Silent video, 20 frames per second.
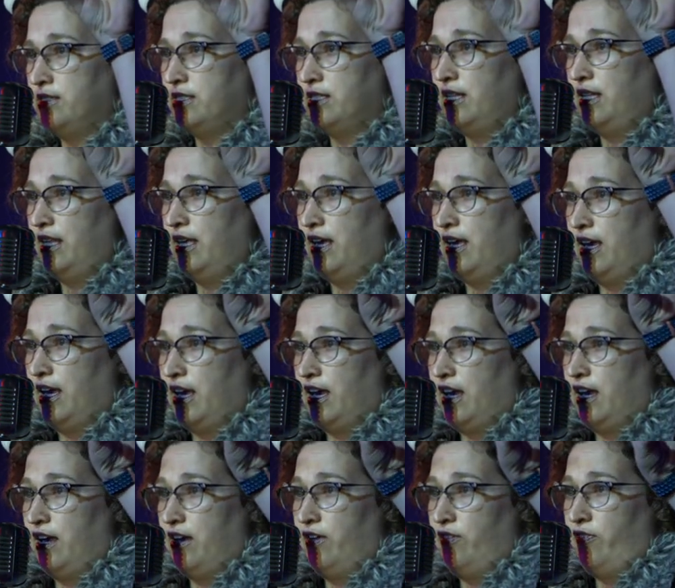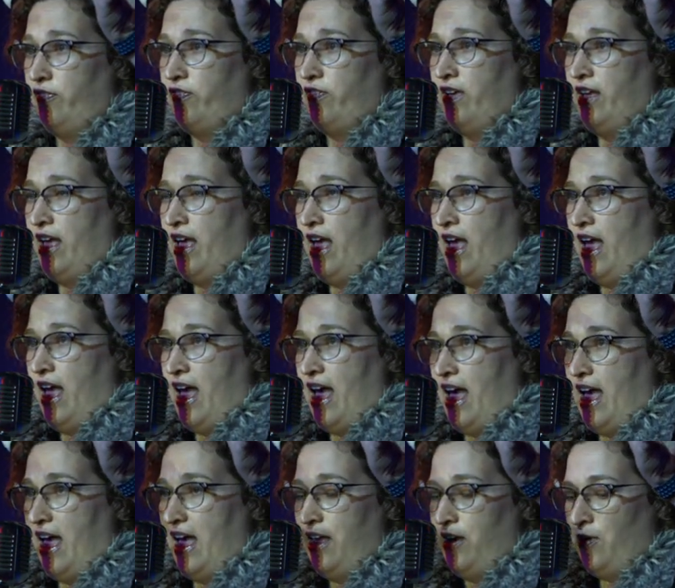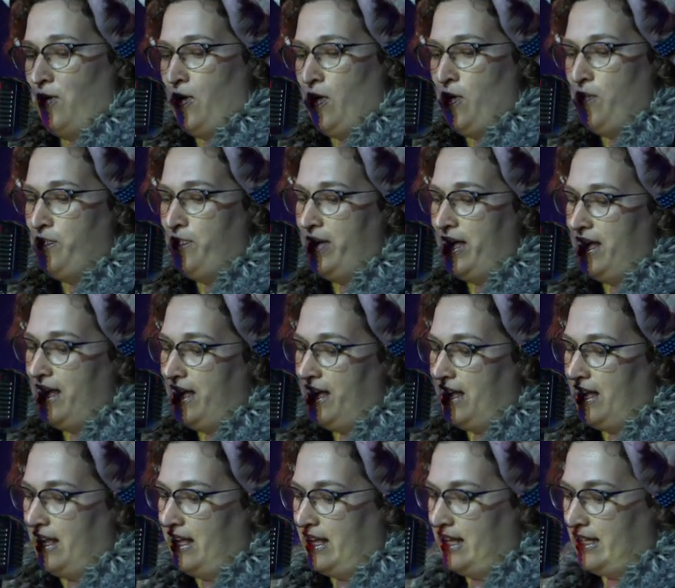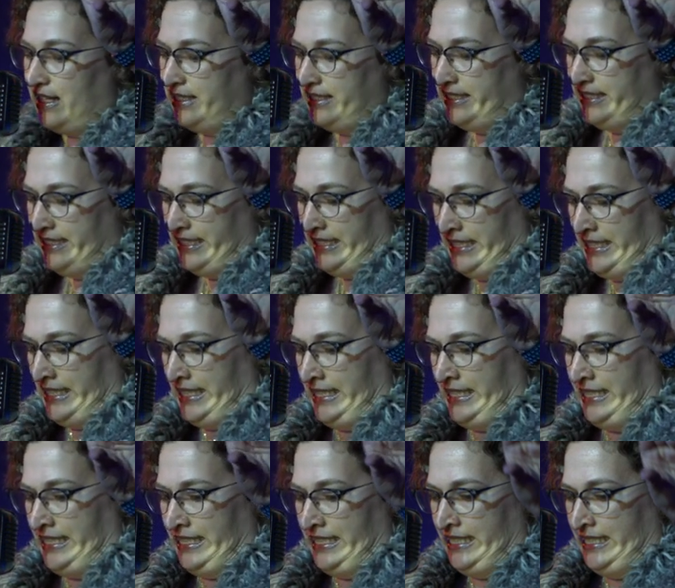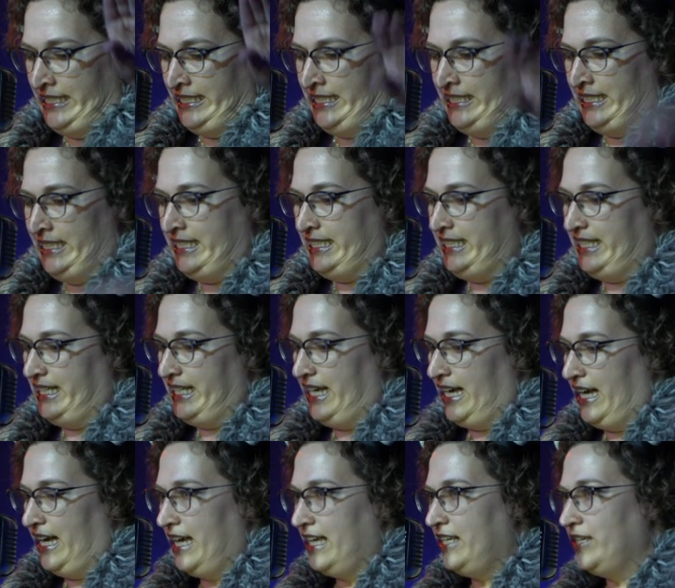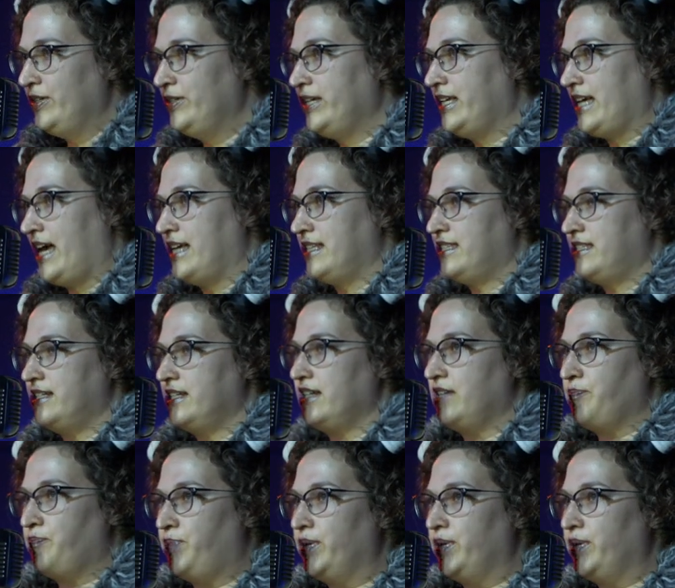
to leave, and old Bill, yeah, you guessed it,